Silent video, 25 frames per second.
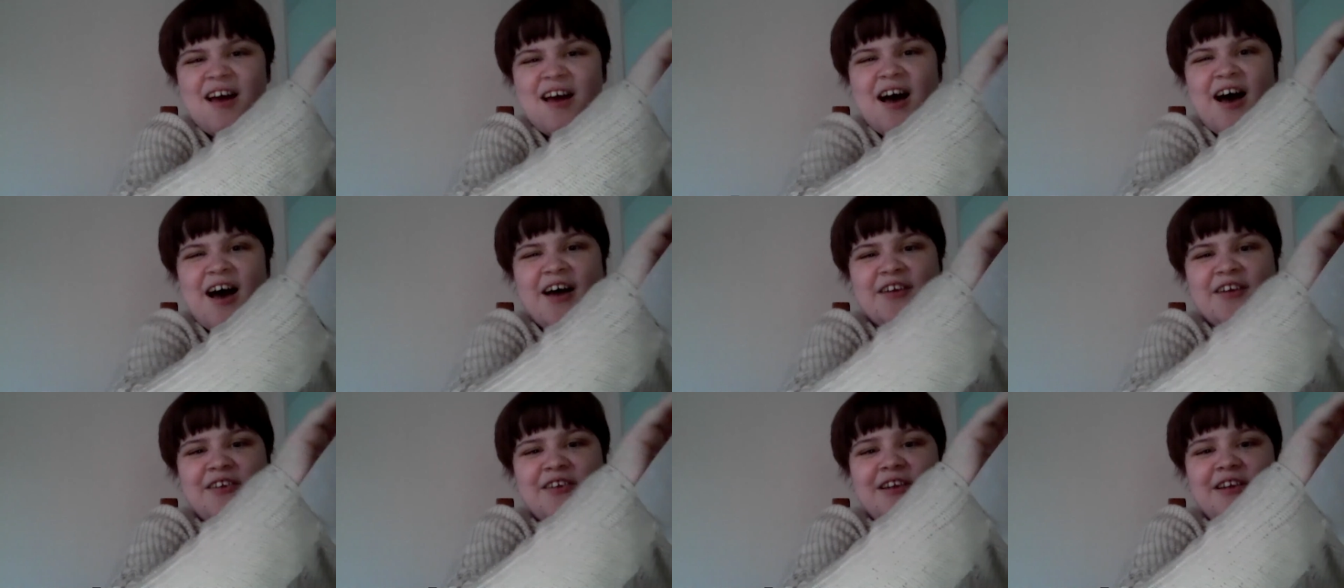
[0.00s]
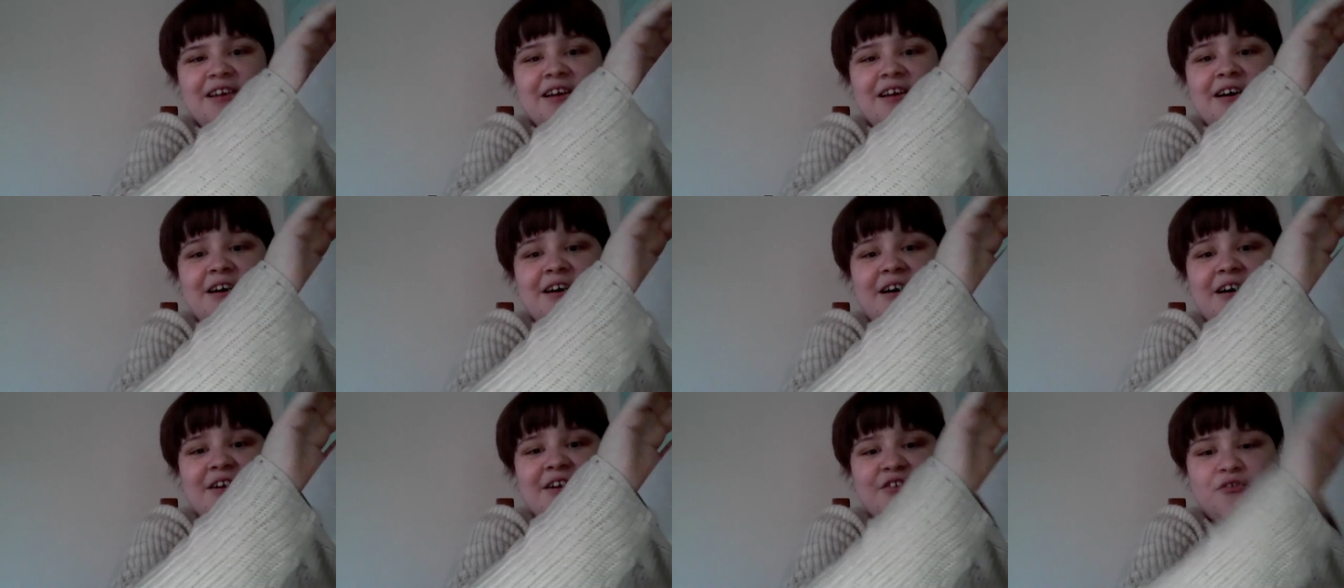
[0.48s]
and a
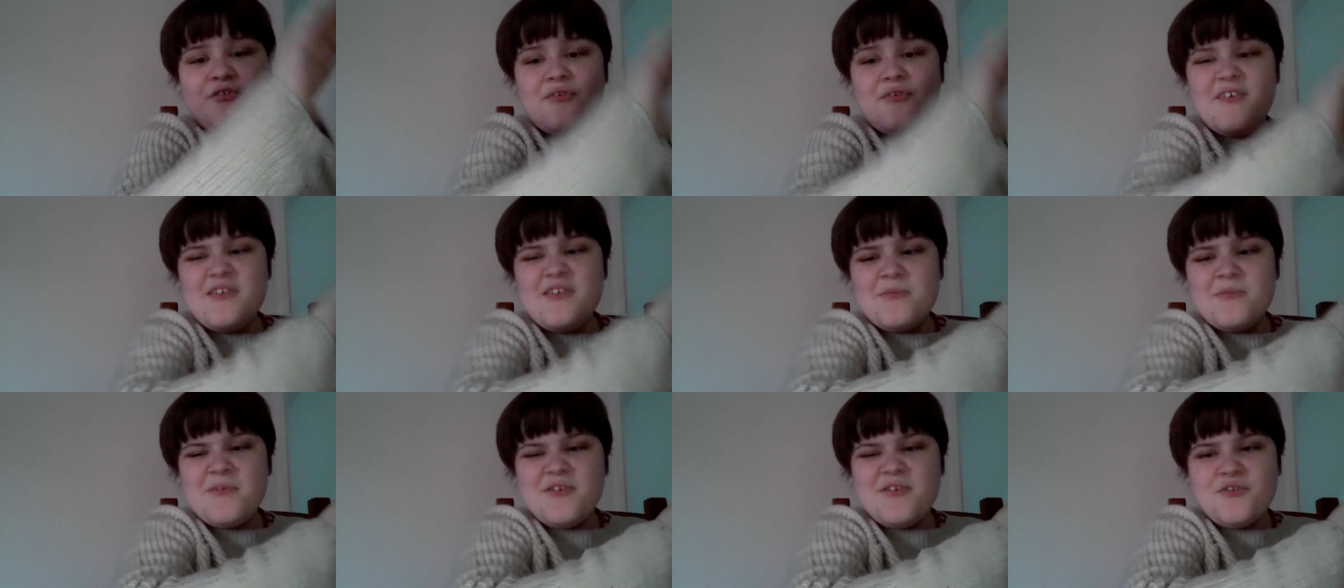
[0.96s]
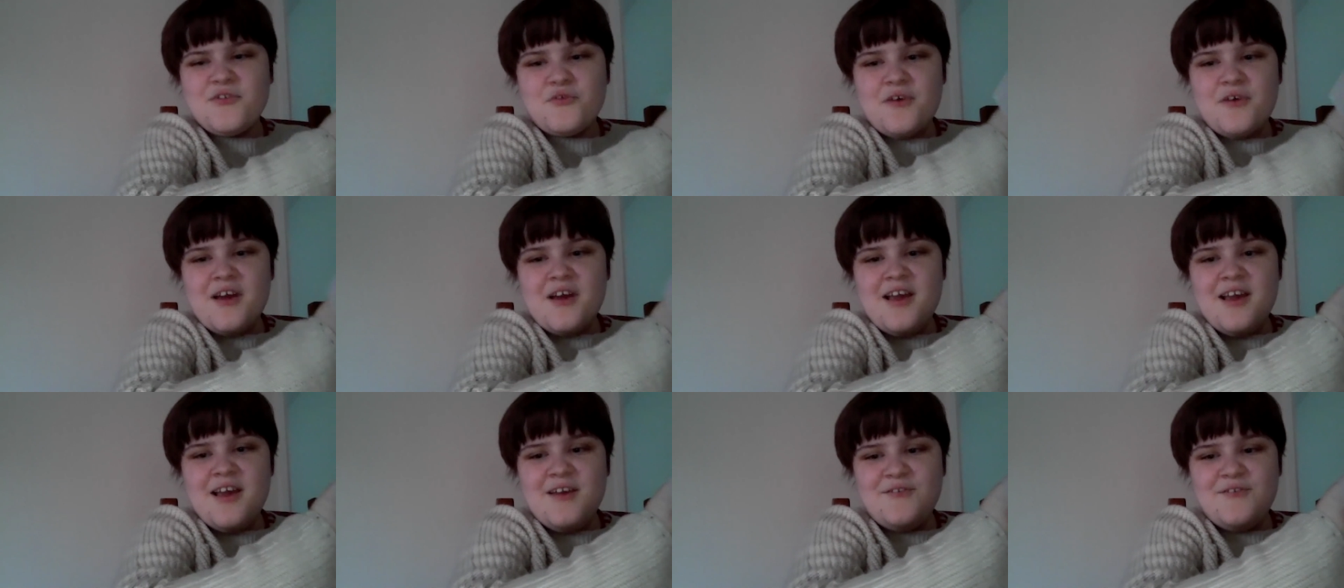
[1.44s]
large Christmas
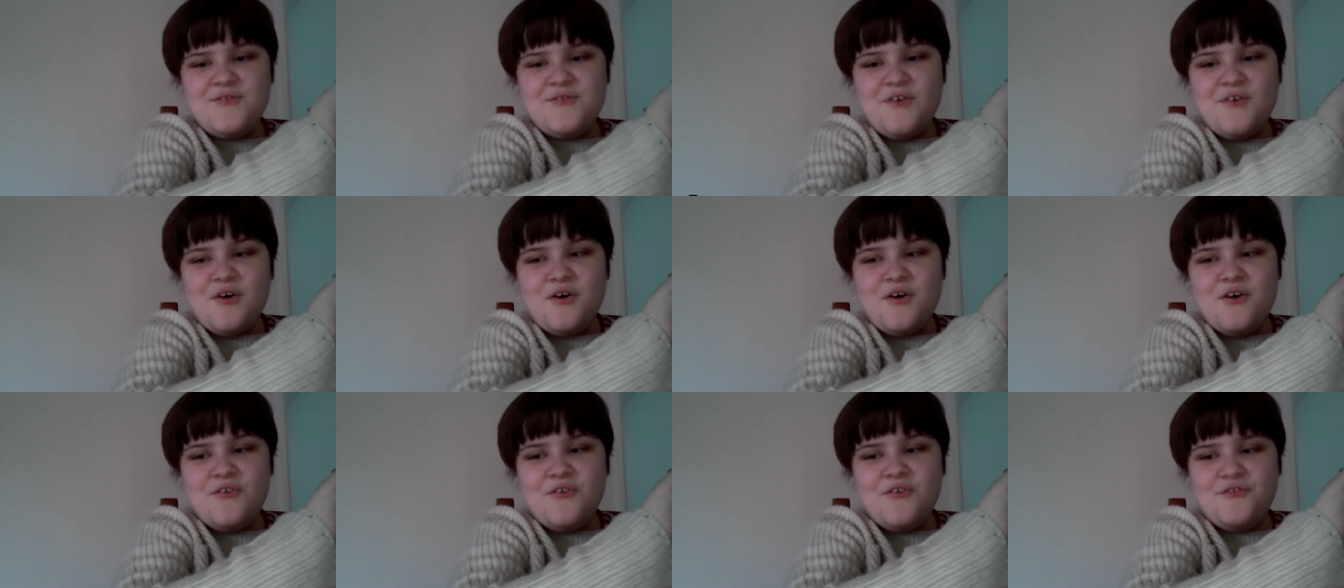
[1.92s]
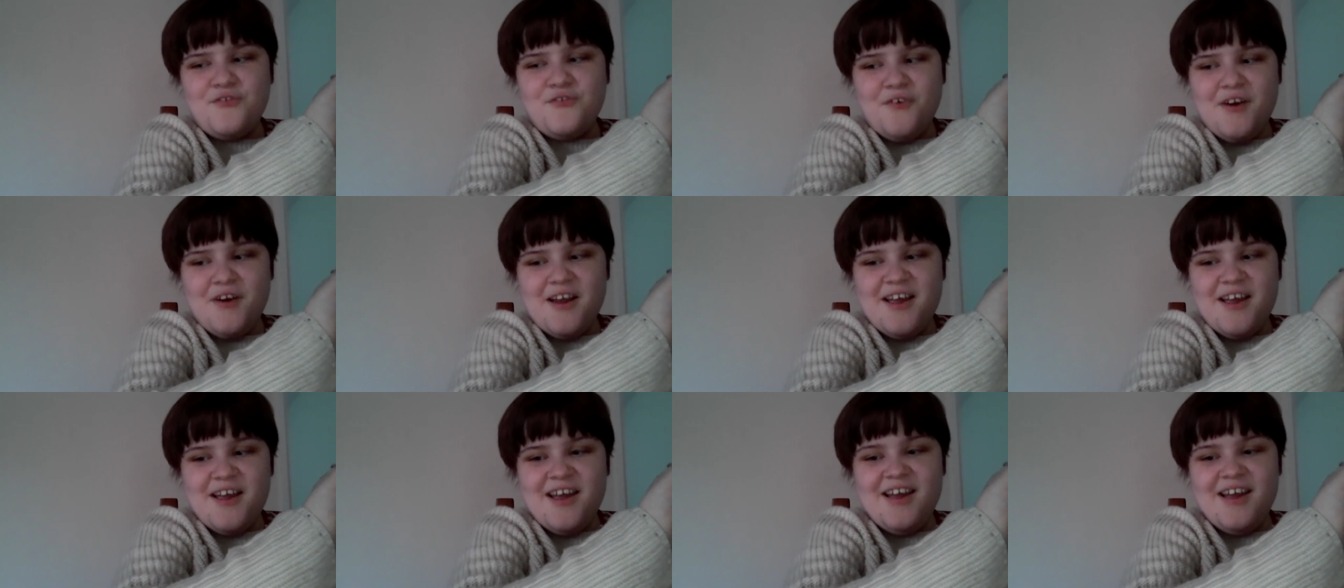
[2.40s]
tree for
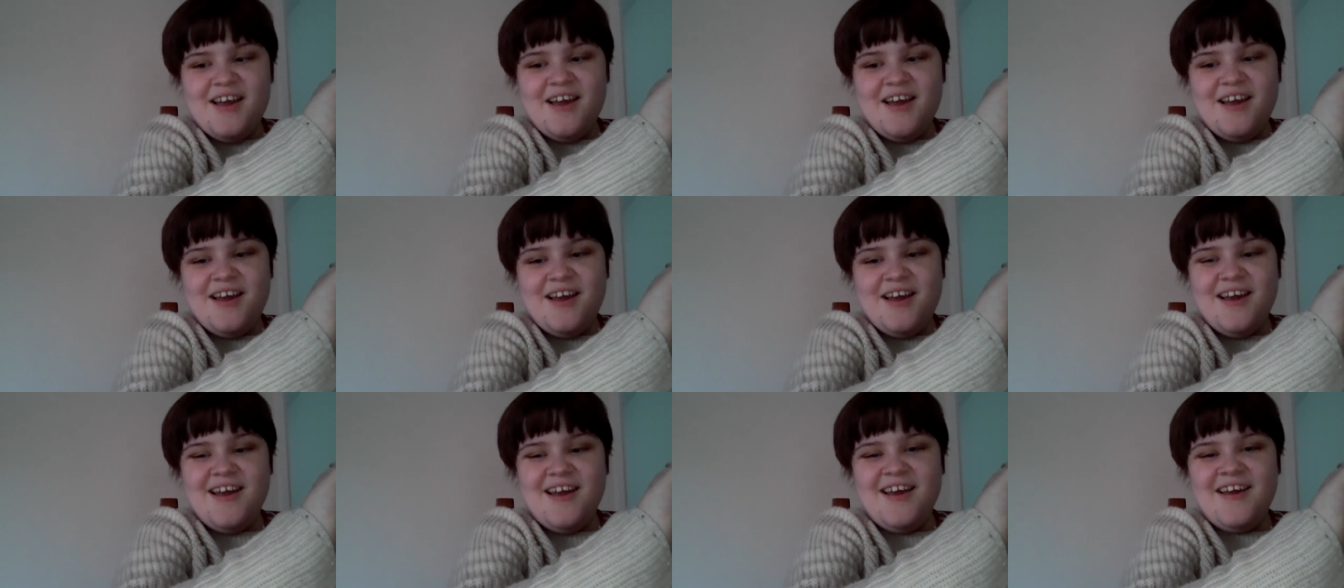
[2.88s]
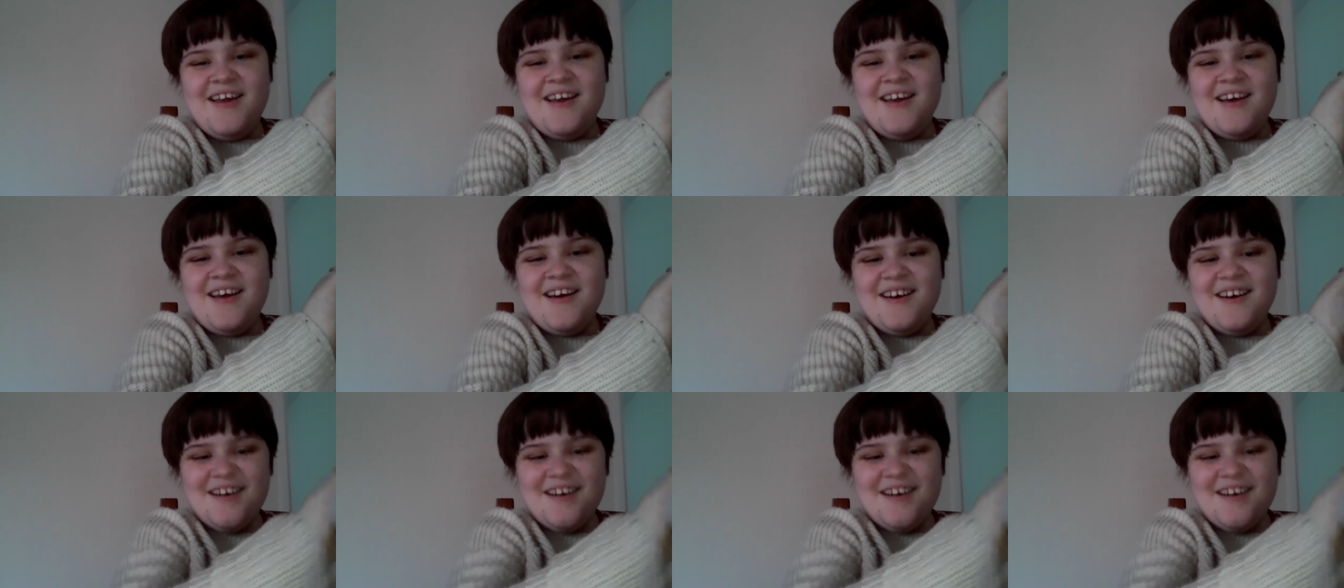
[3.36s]
free.